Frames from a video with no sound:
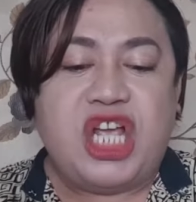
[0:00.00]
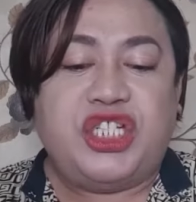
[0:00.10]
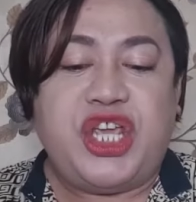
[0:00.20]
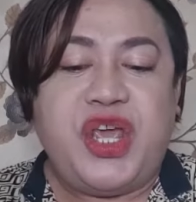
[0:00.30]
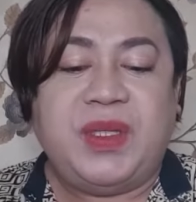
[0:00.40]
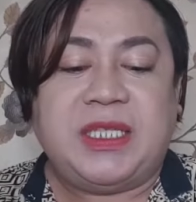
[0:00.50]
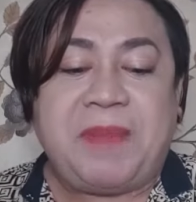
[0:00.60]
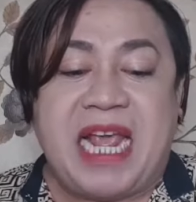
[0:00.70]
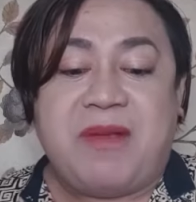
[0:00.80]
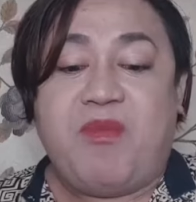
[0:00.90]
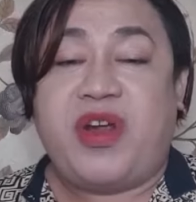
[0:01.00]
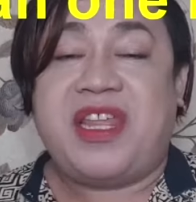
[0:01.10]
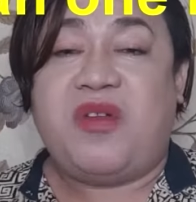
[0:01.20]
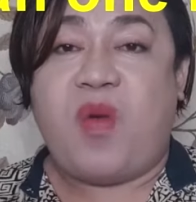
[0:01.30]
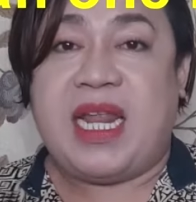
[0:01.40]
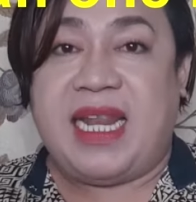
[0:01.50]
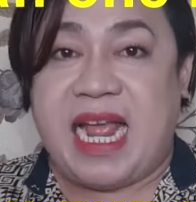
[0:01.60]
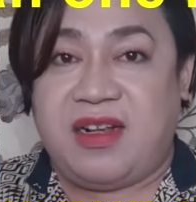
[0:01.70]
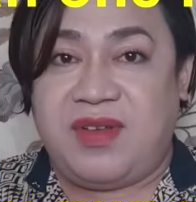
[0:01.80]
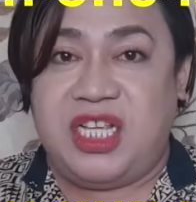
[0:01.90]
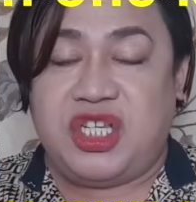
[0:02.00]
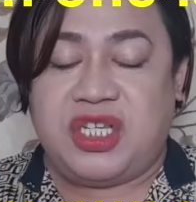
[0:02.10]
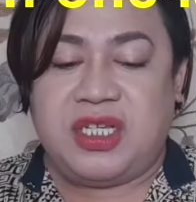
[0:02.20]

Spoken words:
do you speak more than one language?